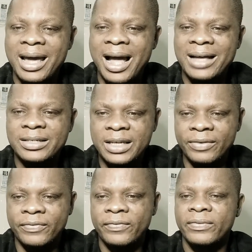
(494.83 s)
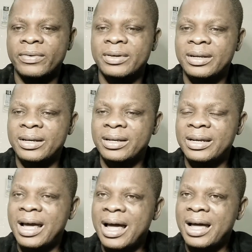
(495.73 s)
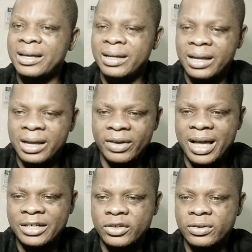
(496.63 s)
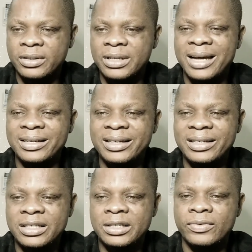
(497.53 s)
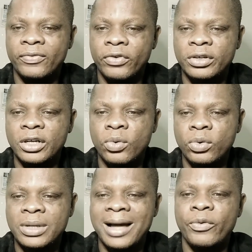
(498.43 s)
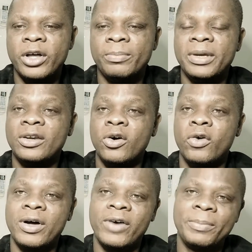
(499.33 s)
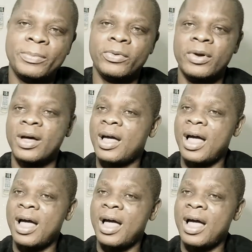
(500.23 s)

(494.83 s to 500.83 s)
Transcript: They are safe, they are efficacious, and it is for the good and well-being of our people.